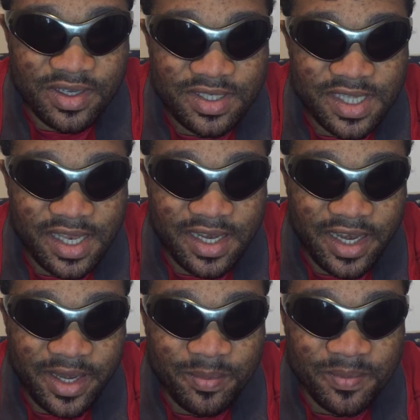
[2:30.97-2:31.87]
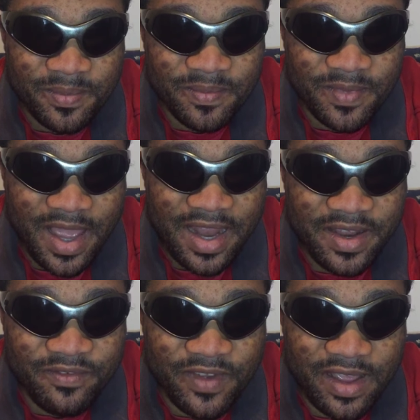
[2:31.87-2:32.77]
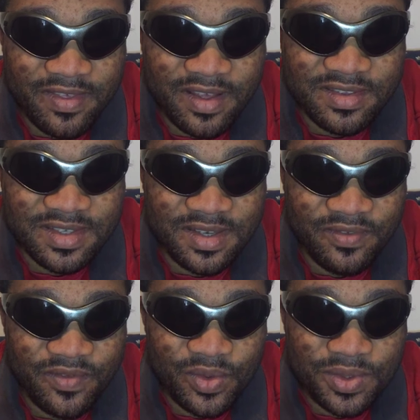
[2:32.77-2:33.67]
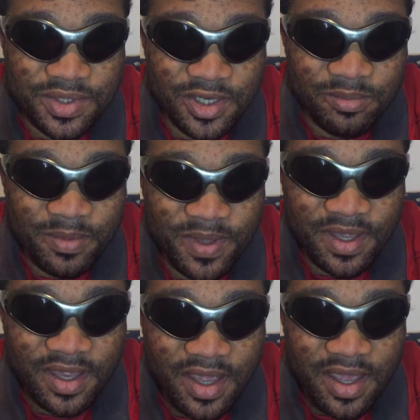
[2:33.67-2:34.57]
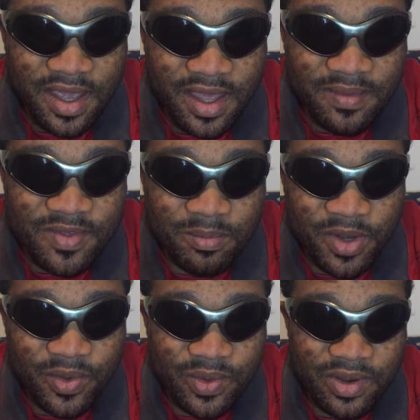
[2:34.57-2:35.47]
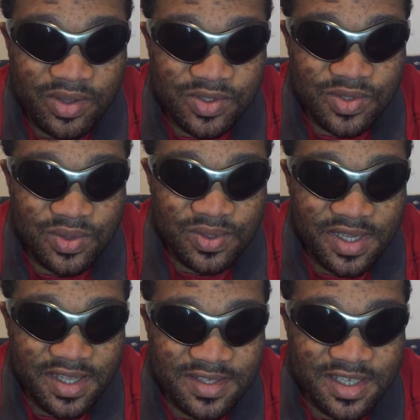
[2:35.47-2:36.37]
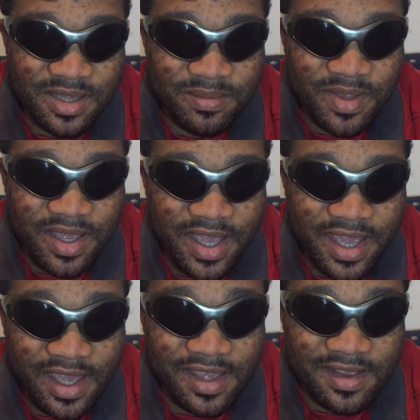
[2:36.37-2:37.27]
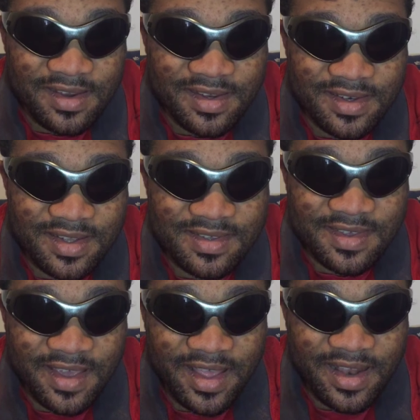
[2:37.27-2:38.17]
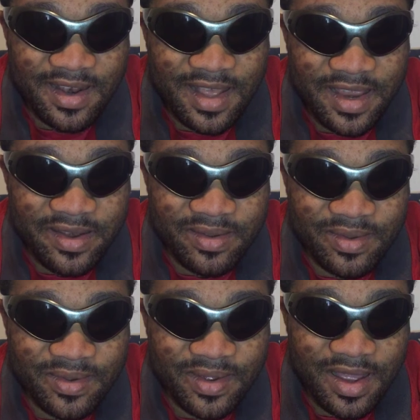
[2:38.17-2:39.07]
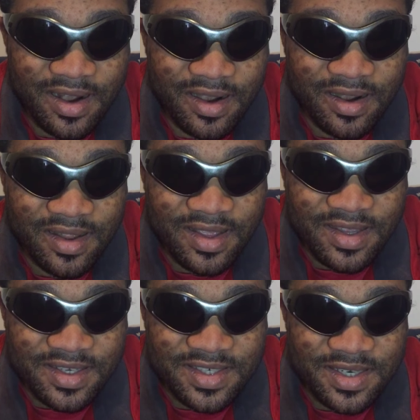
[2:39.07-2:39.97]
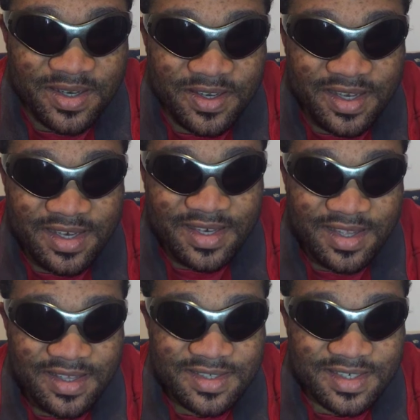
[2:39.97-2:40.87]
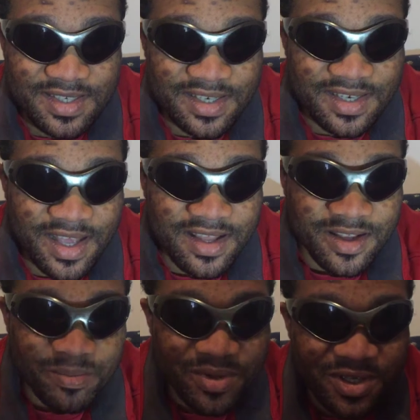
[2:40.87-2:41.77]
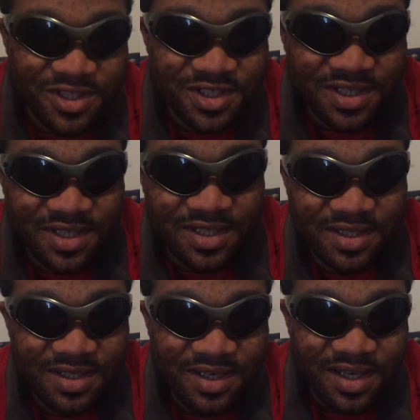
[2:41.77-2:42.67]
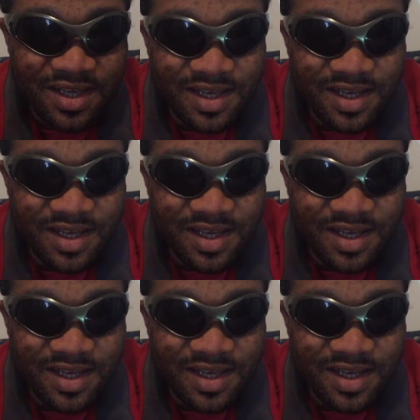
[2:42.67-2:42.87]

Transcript: you don't tell him and he finds out in the future, maybe somebody who knows you tells him, "Hey, this girl, I know her. She did this, she did that, abortion.